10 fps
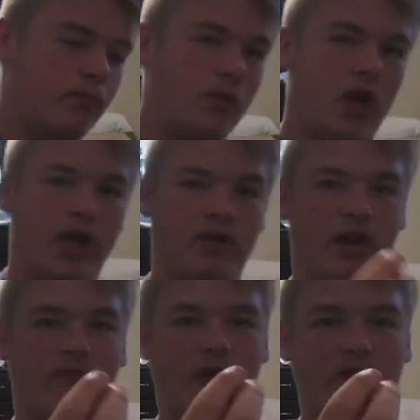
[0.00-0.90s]
I
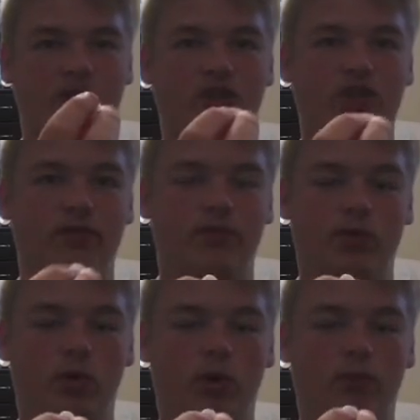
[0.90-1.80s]
found this on the
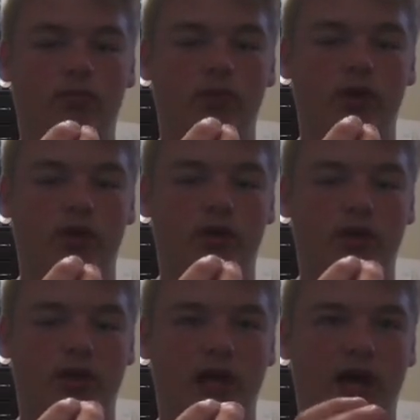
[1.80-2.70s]
floor. It
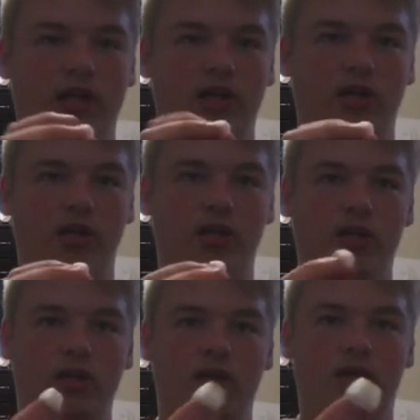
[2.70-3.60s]
kind of,
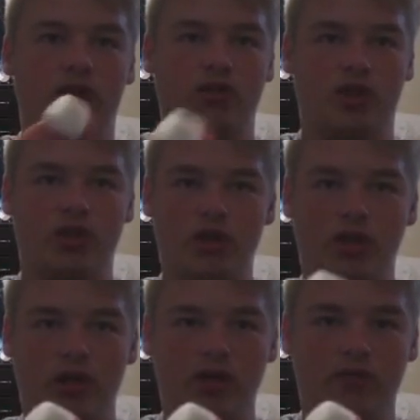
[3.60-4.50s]
it's like the
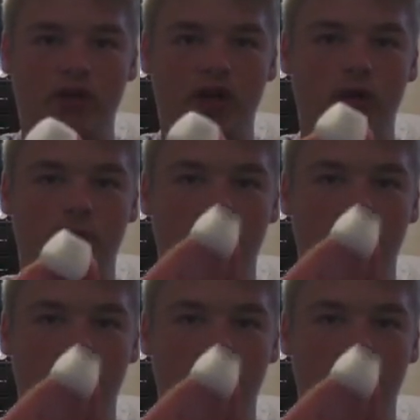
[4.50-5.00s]
end of an earbud. I